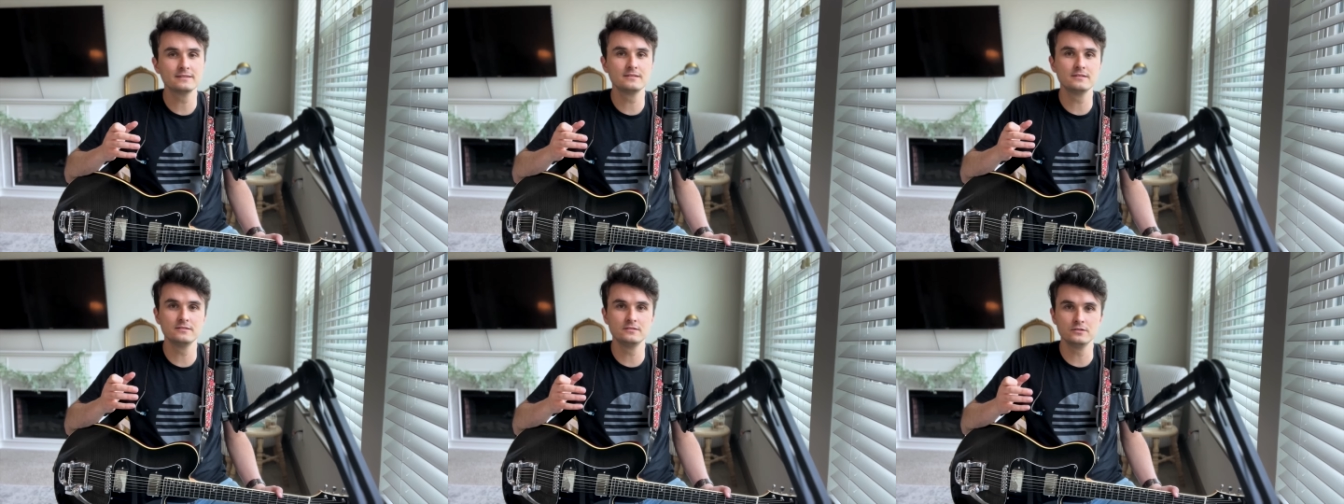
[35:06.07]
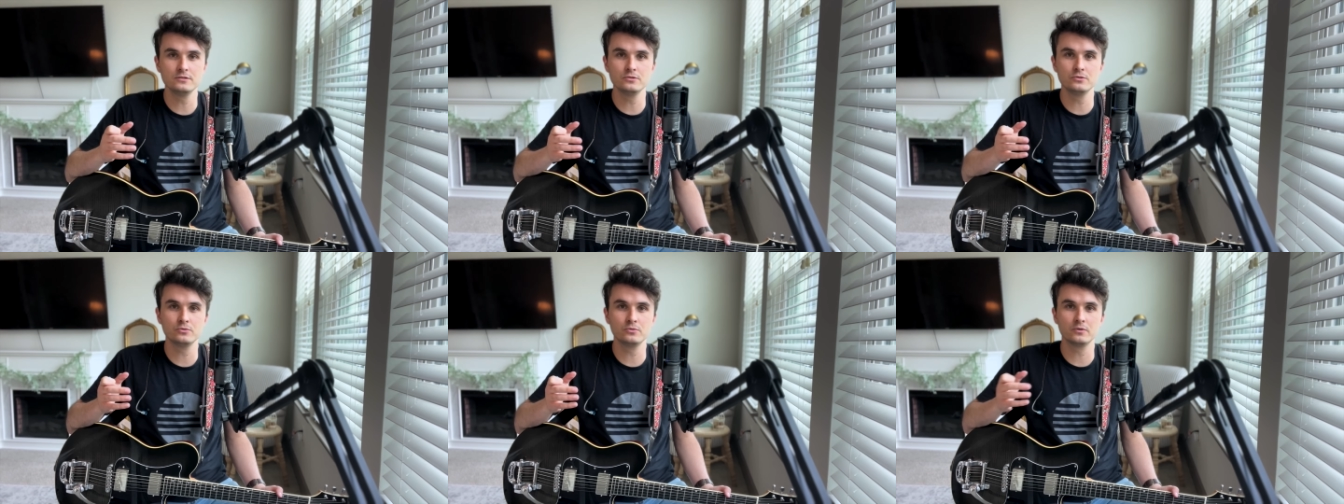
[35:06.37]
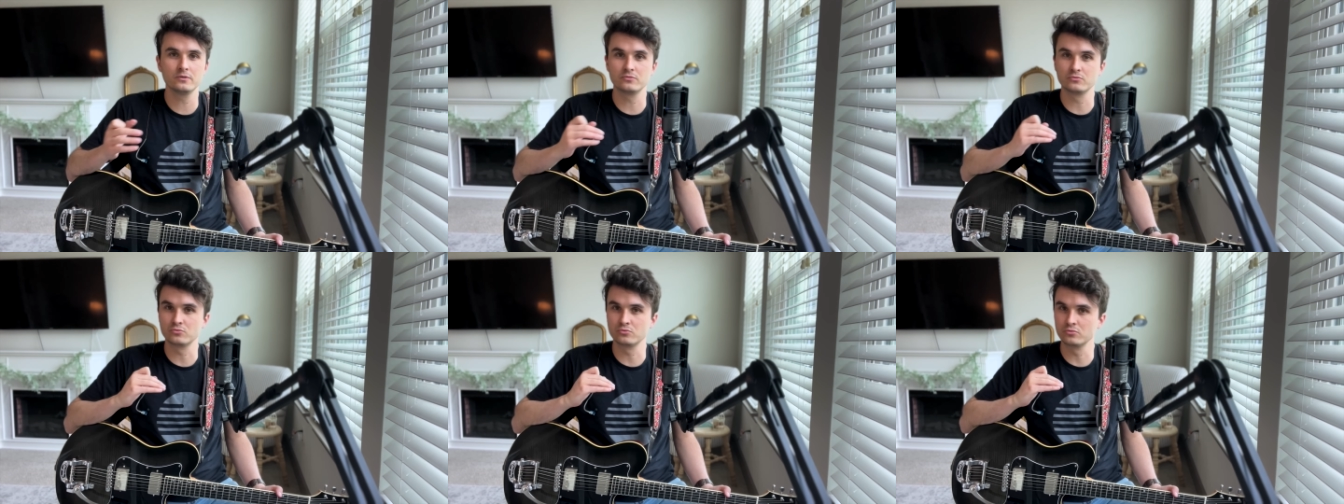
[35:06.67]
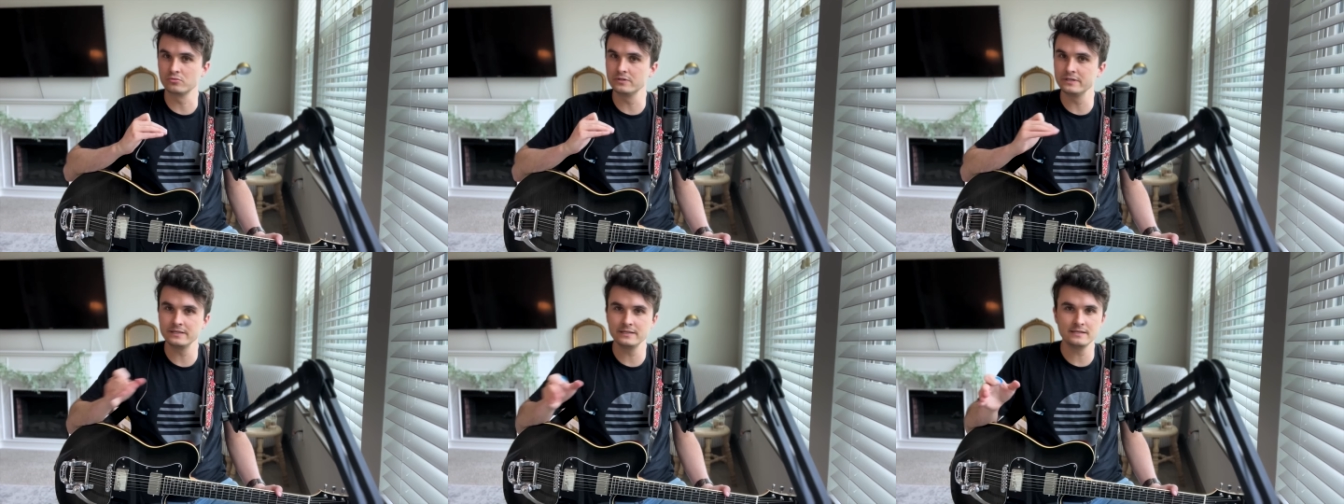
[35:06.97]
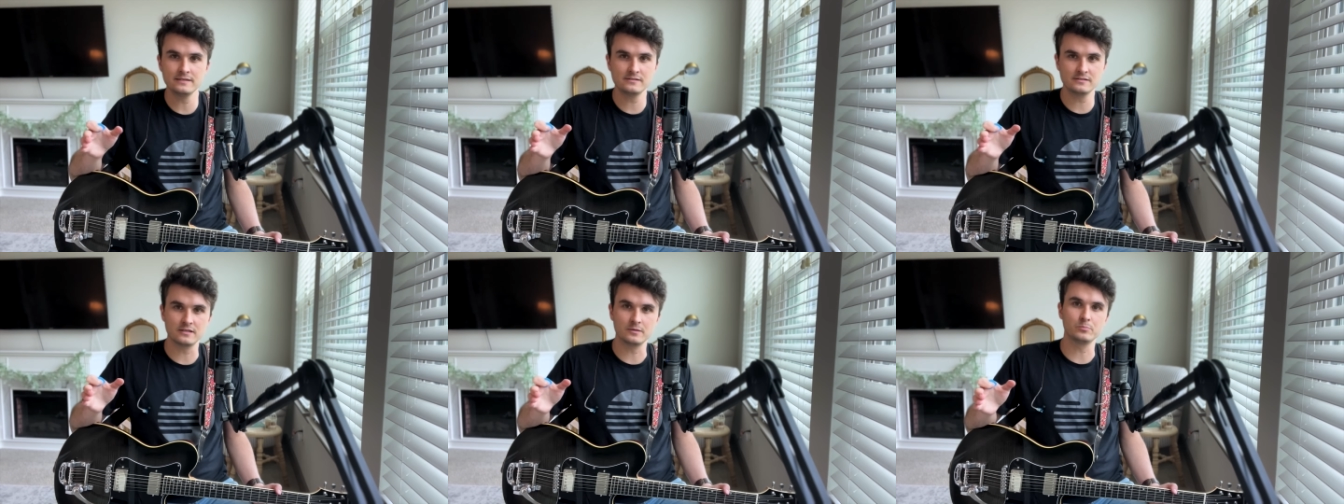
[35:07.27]
to do really
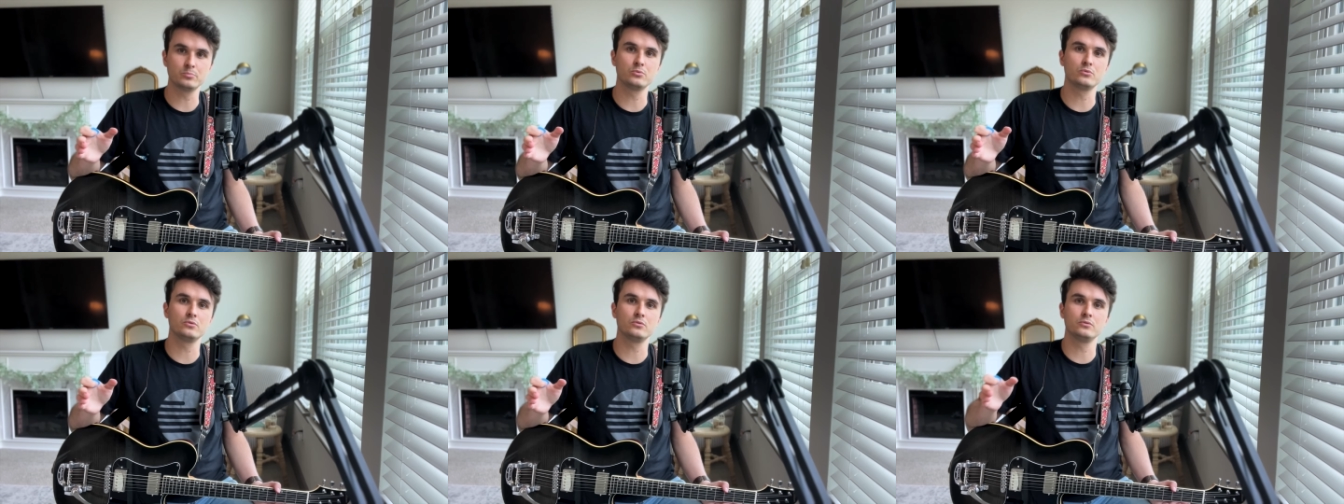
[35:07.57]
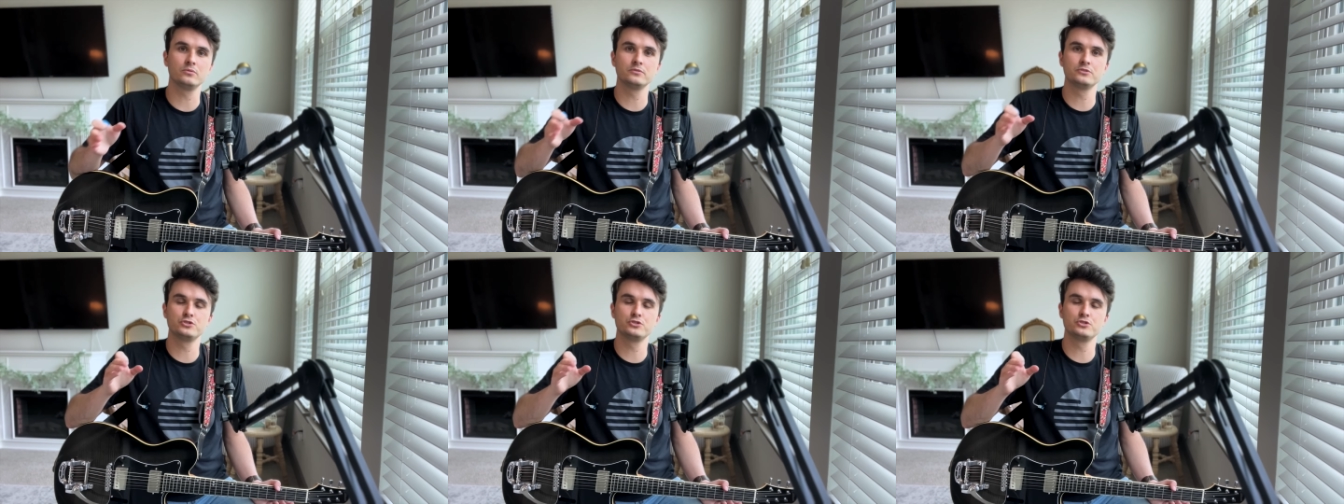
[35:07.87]
simple,